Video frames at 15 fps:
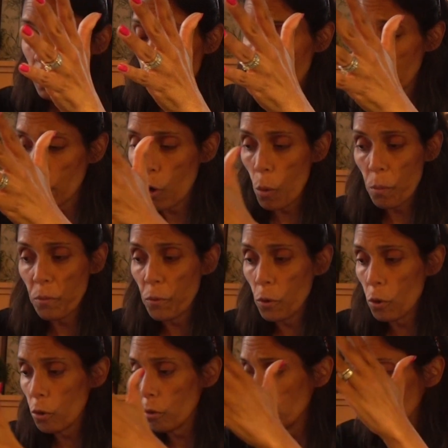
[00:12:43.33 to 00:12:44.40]
You're
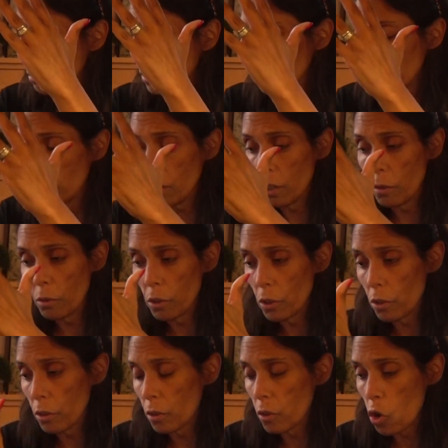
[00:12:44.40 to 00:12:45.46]
hopeful.
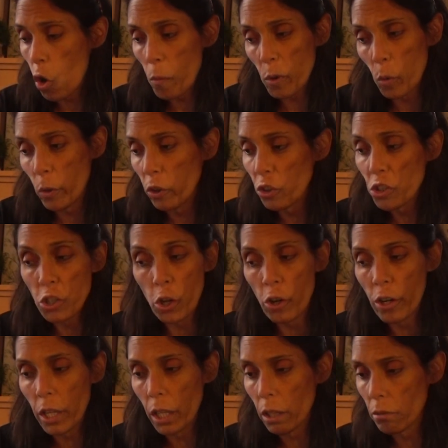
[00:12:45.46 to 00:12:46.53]
Your karmic wheel is
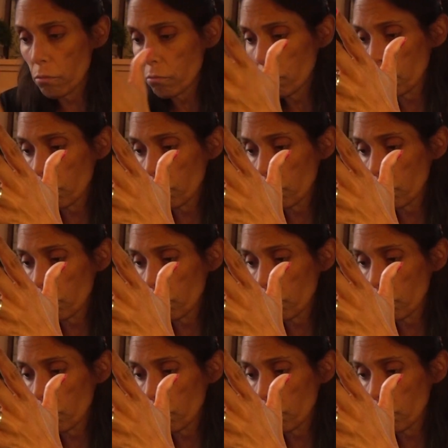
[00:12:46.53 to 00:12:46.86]
turning.